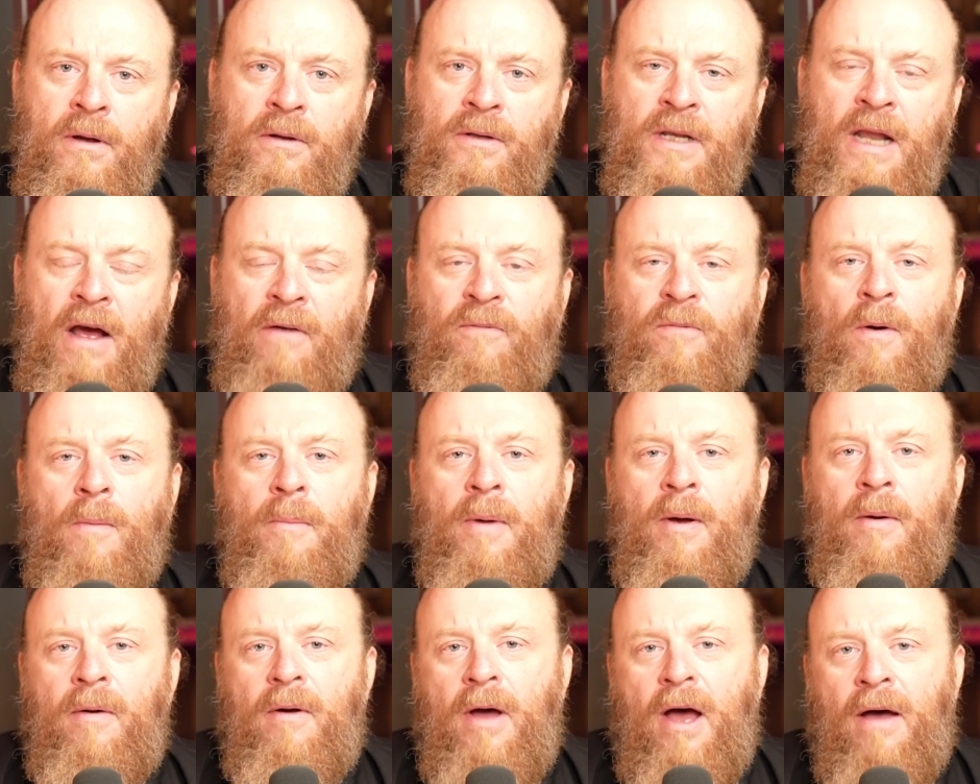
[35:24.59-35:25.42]
Now, from
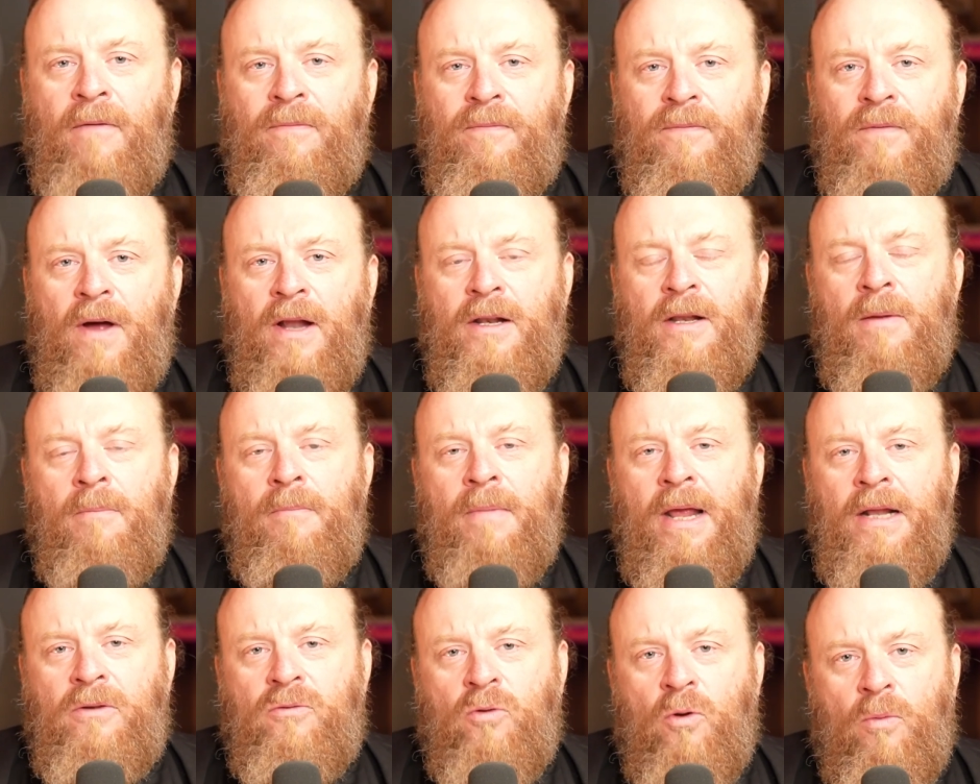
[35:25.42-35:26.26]
a
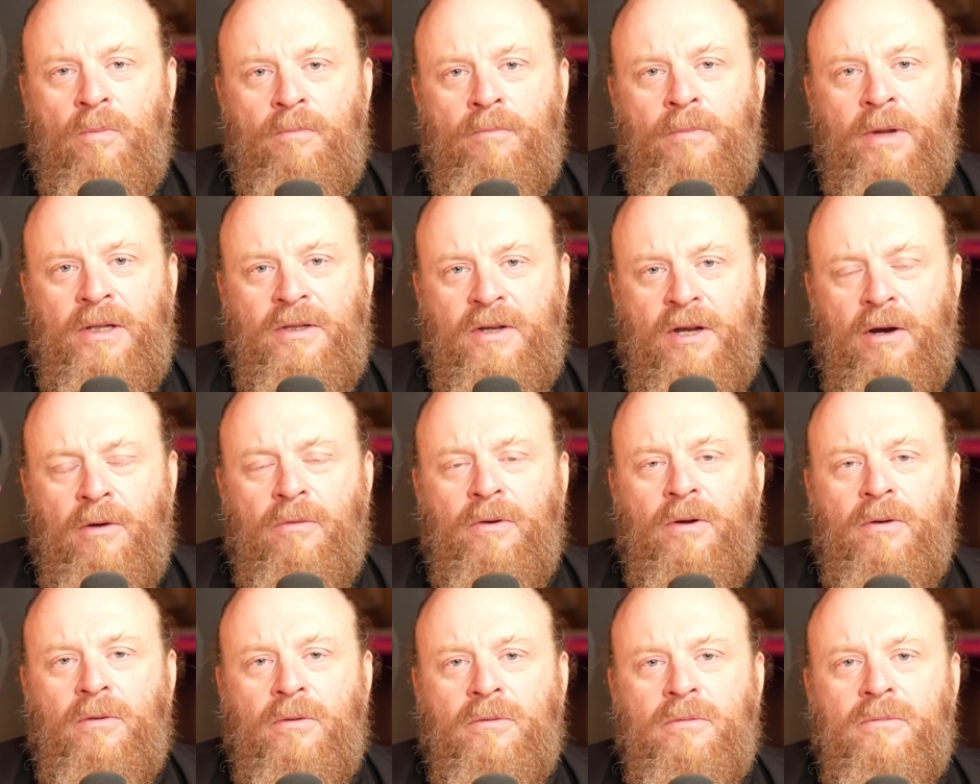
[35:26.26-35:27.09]
fundamental
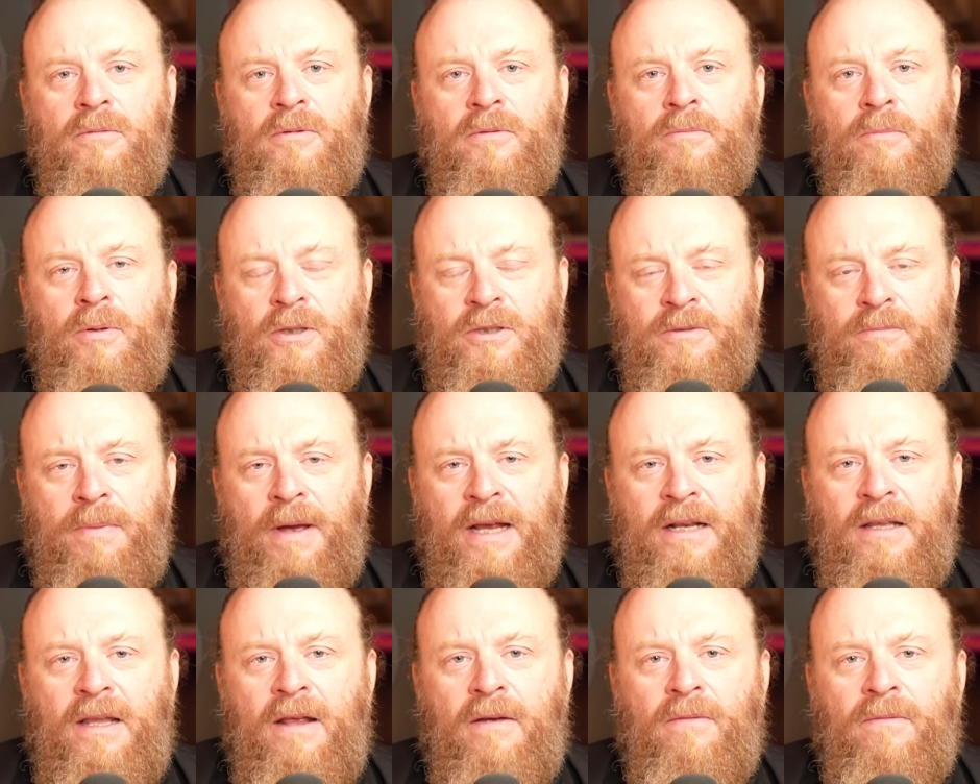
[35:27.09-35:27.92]
material
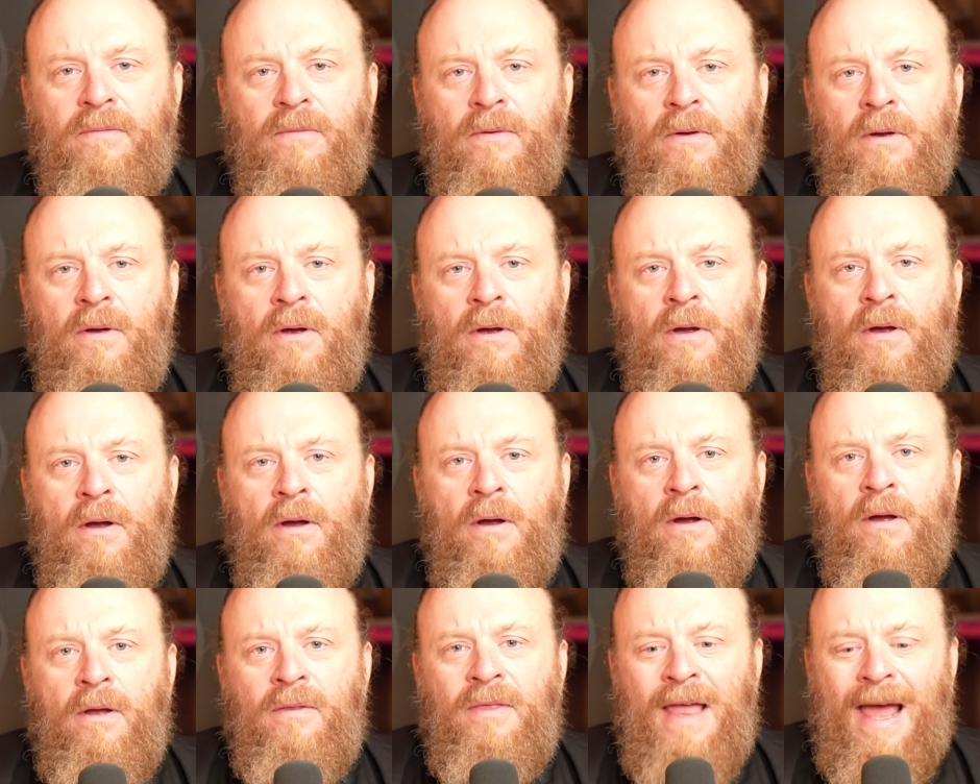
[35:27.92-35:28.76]
perspective,
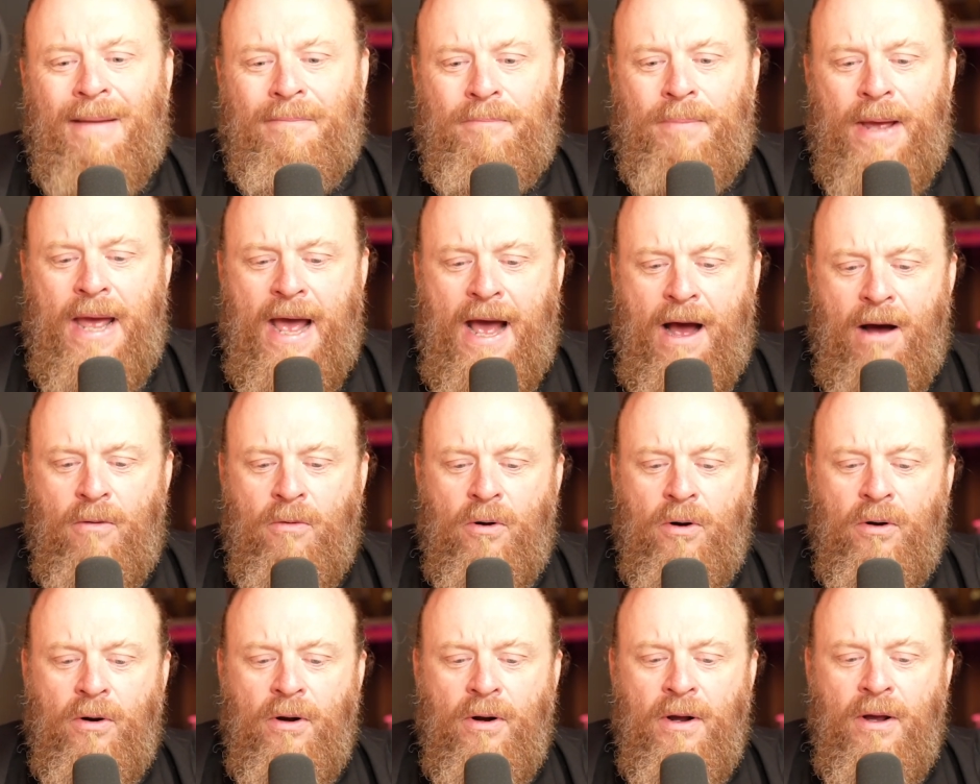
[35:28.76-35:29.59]
that
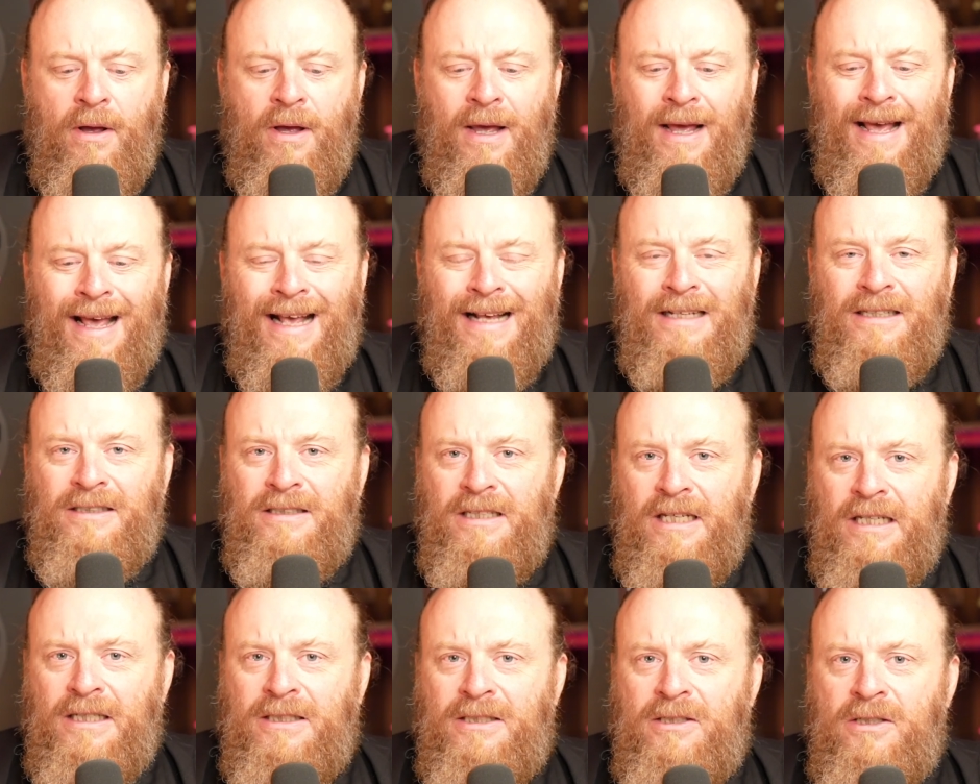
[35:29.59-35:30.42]
power
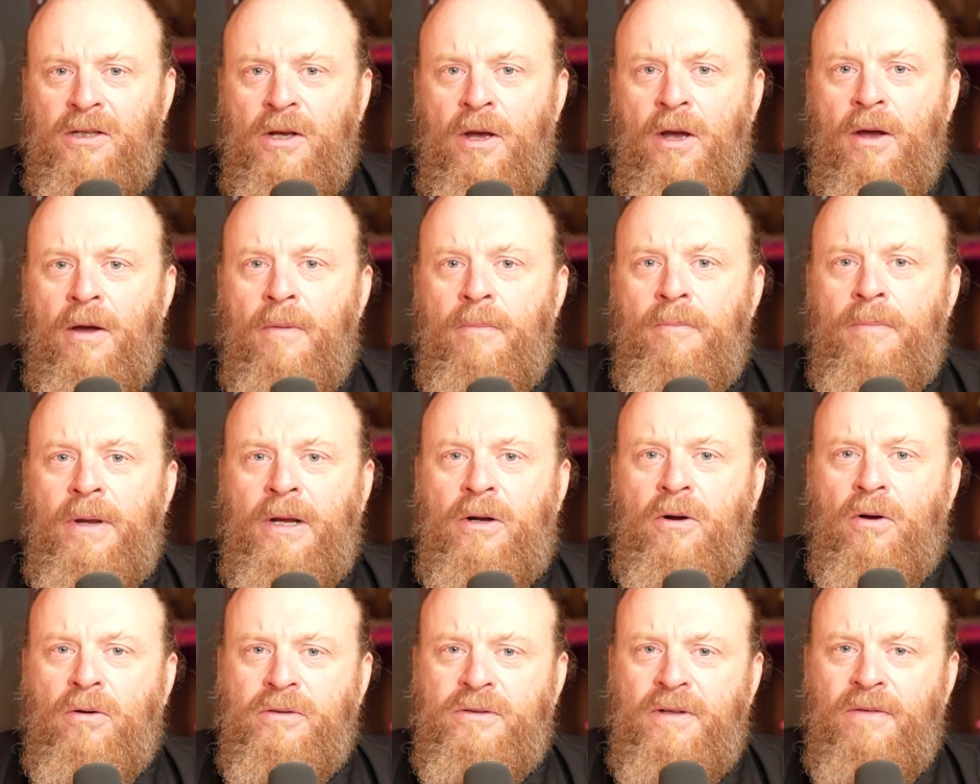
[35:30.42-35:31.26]
exists
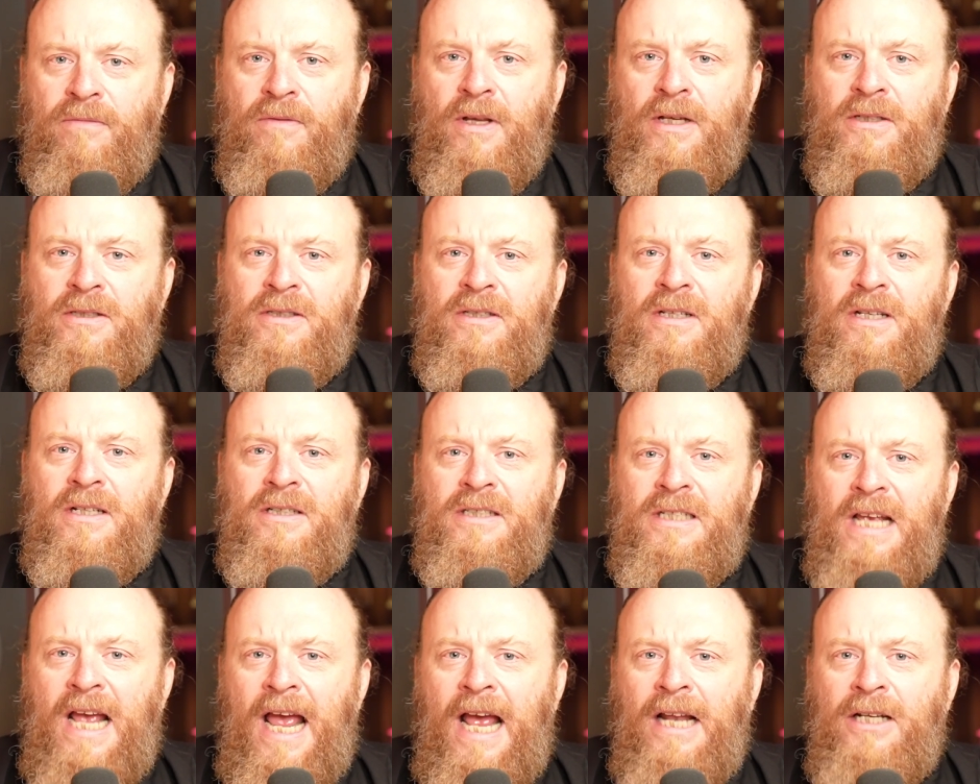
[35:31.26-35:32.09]
because of this
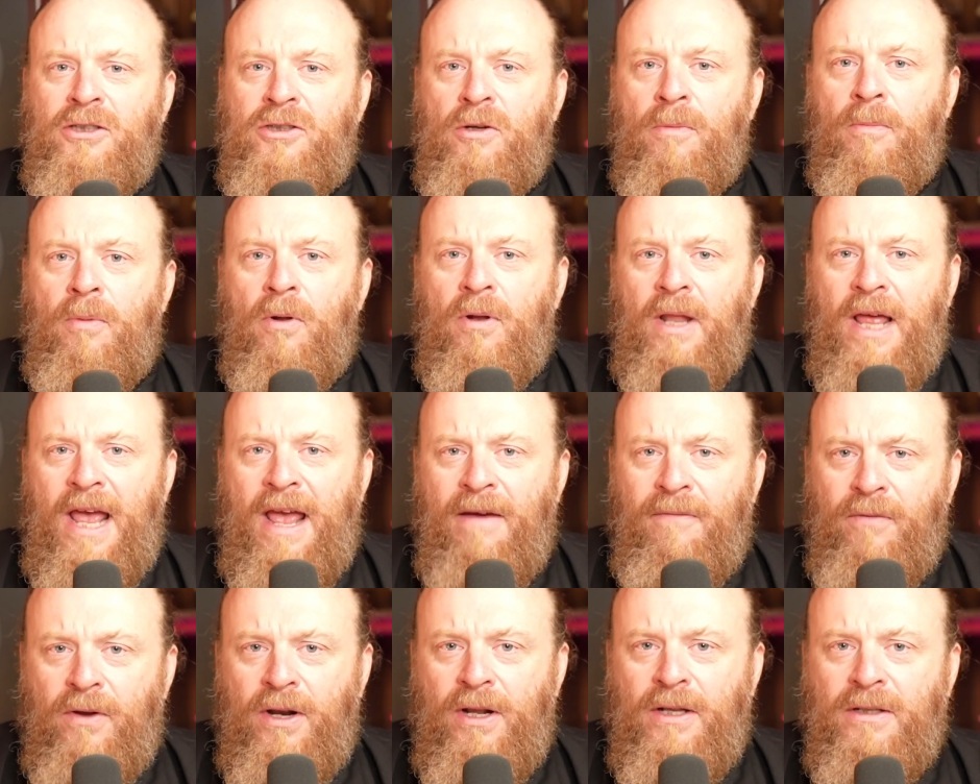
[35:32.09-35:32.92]
tangible
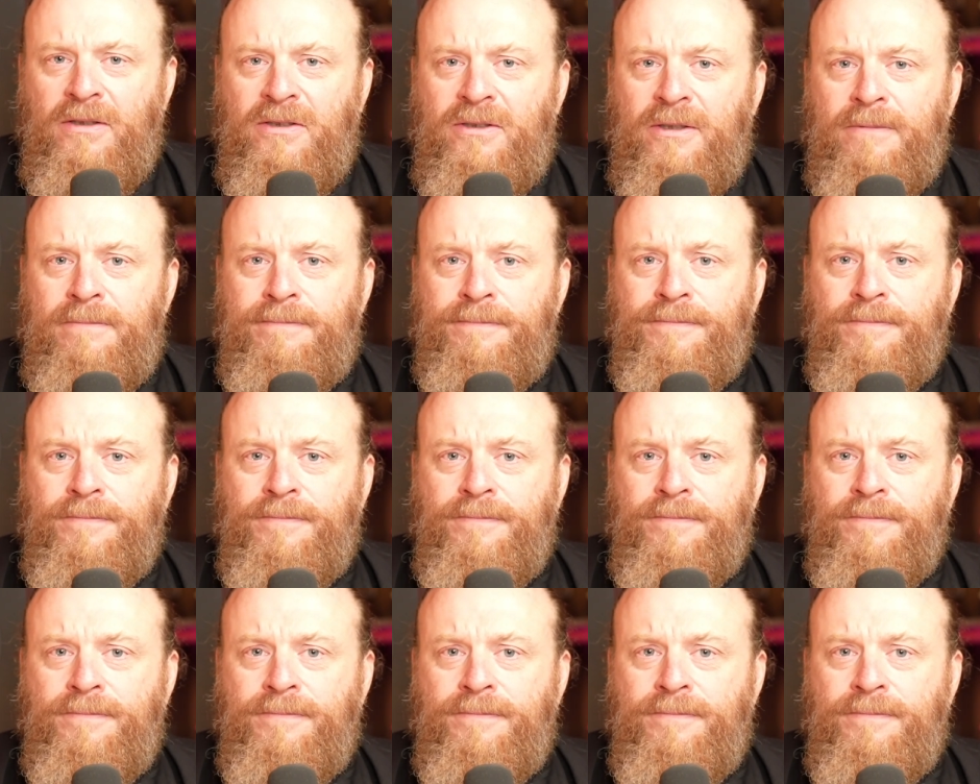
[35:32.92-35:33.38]
evidence